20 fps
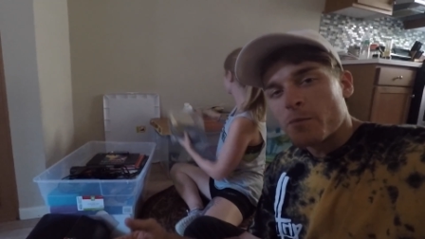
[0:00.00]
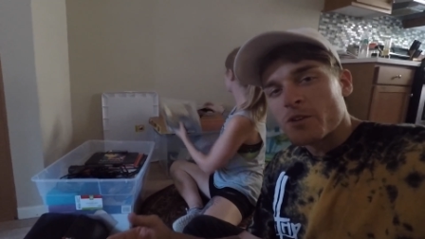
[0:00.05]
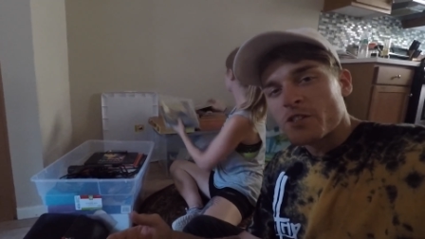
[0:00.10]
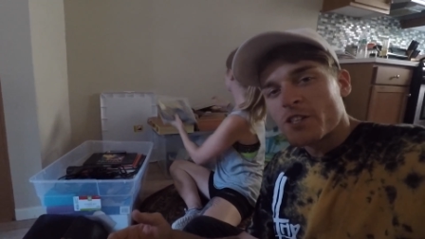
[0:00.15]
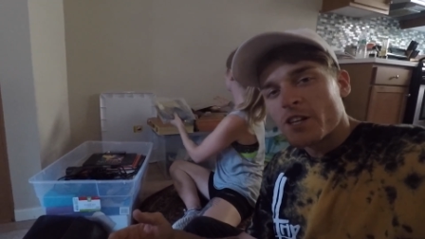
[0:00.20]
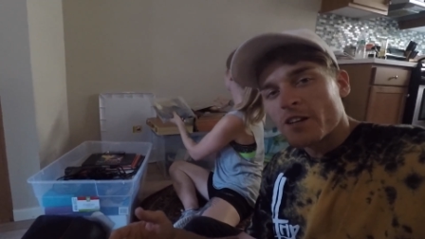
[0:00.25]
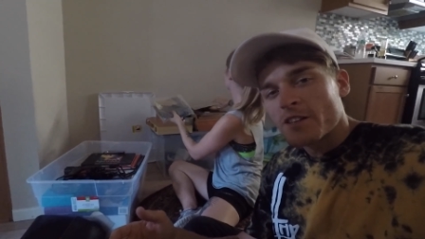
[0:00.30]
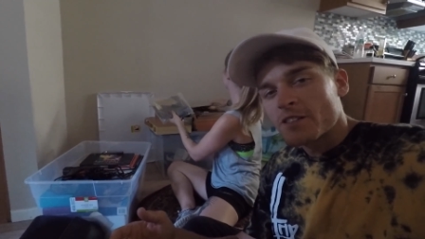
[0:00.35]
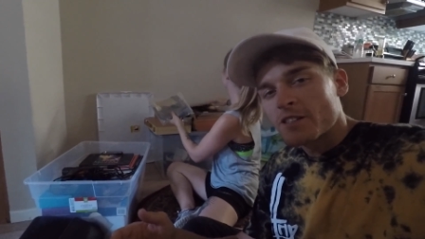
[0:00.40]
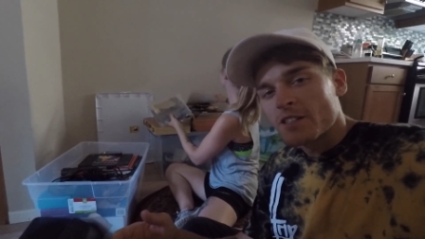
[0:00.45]
but
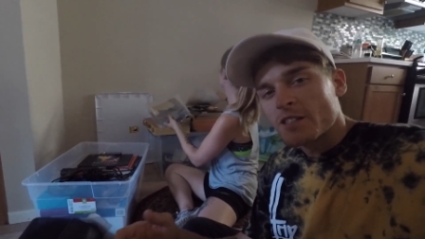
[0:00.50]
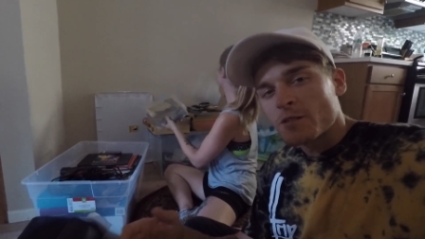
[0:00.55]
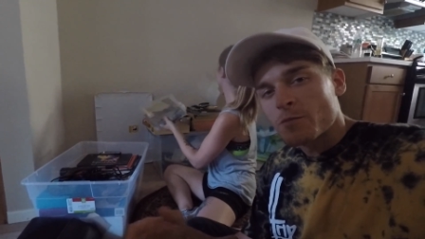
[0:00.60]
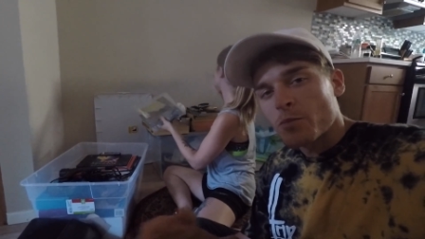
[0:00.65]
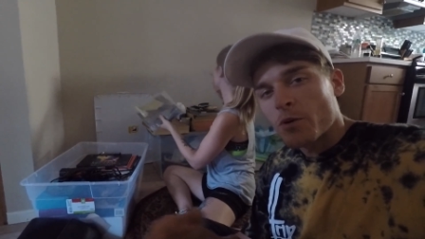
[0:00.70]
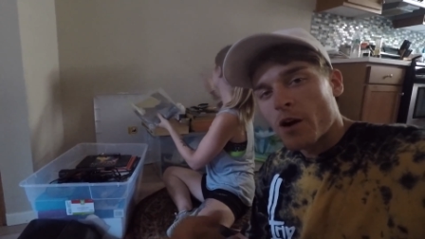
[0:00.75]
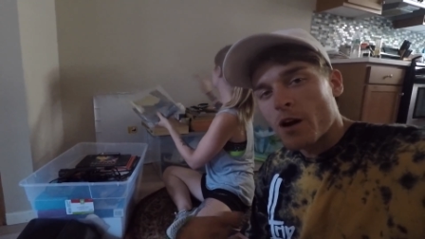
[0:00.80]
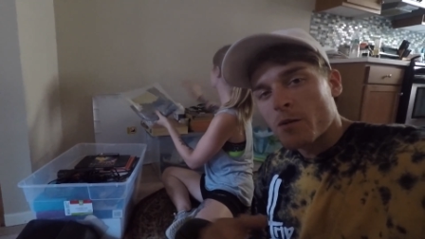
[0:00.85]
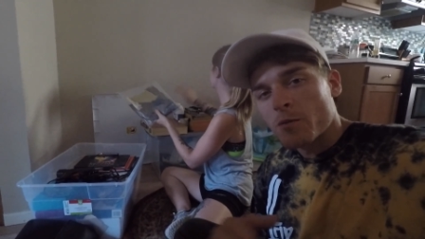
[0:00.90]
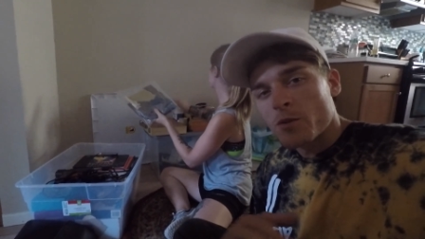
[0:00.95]
Chelsea is
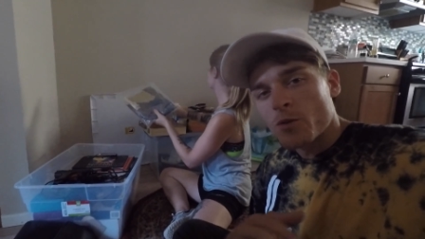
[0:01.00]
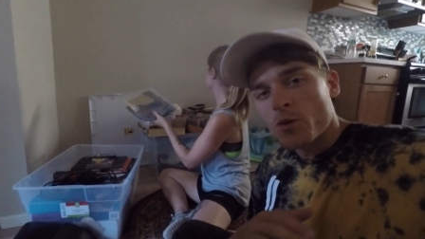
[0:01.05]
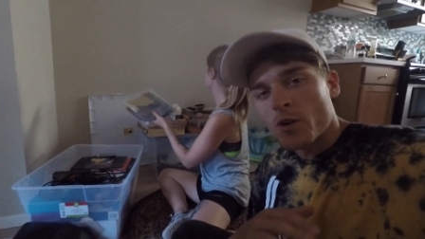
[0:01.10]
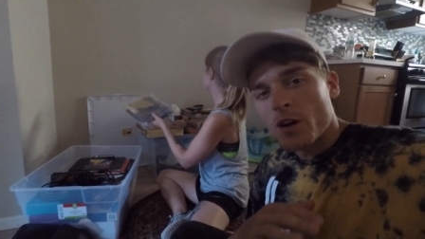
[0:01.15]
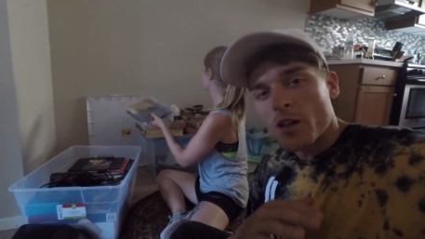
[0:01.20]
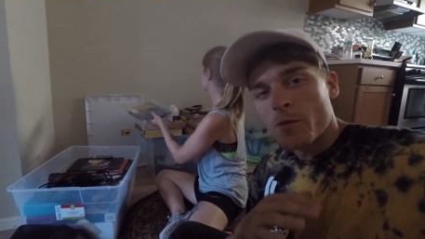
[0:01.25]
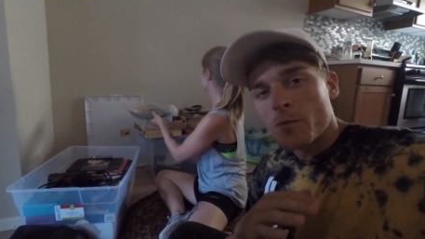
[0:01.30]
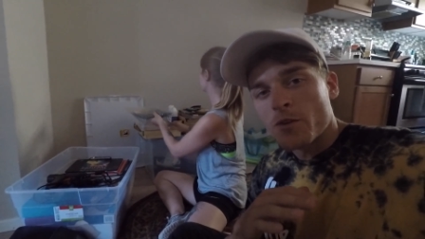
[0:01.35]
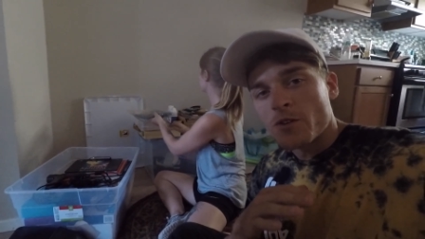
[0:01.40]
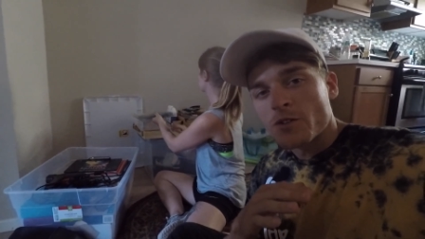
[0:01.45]
probably one
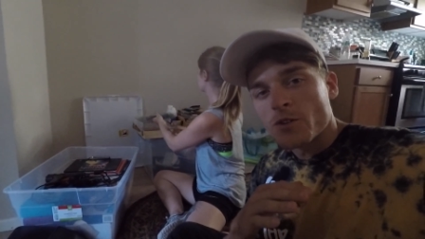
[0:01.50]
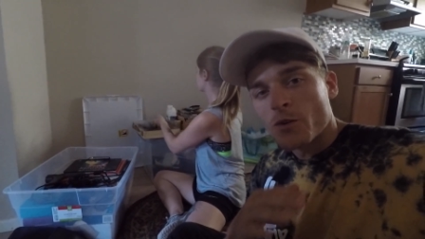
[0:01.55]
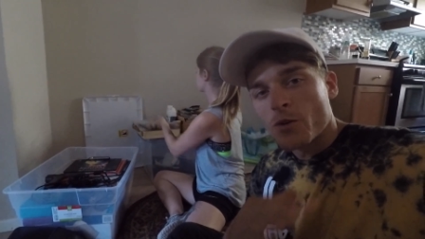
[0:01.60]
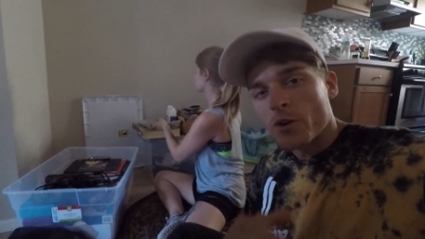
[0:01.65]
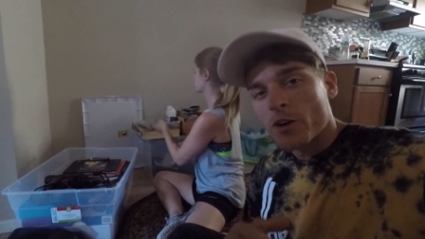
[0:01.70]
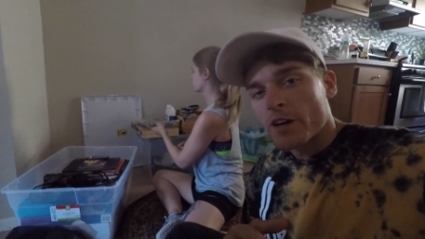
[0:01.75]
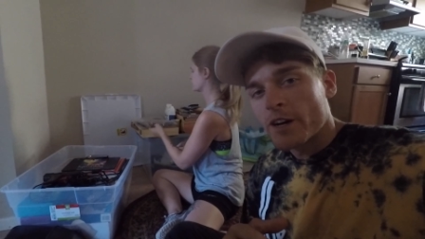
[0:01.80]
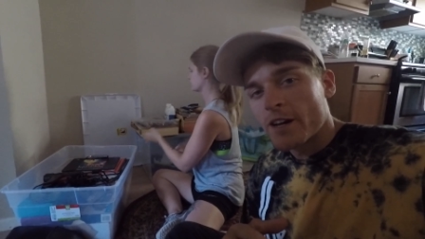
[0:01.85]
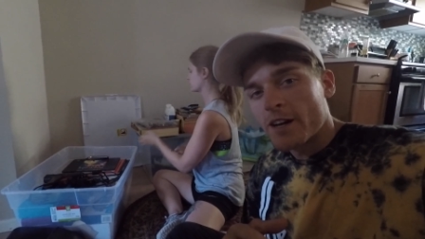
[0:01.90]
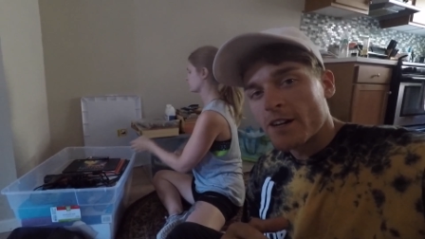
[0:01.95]
of the most
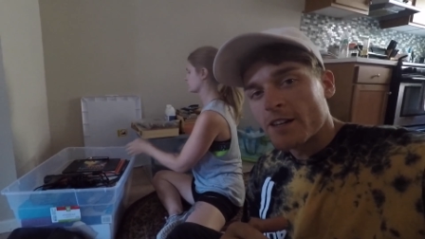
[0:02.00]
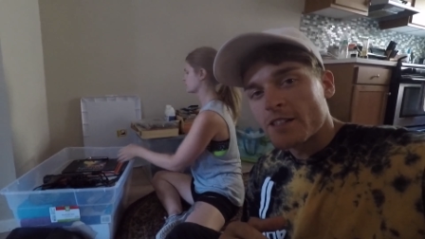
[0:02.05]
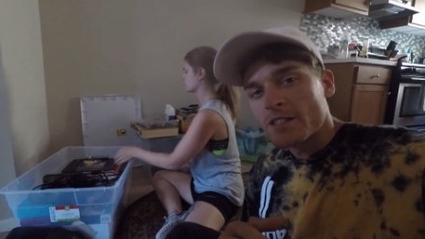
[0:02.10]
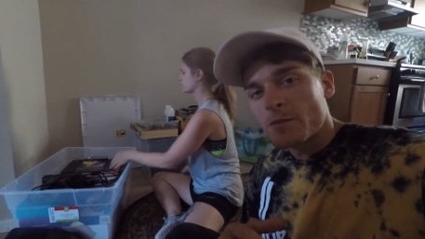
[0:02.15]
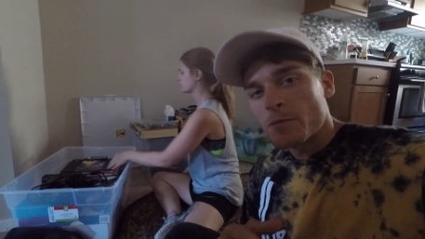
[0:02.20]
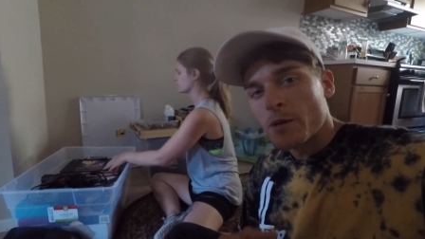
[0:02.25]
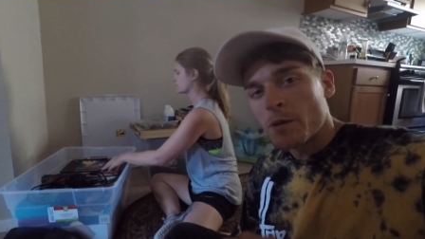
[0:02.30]
organized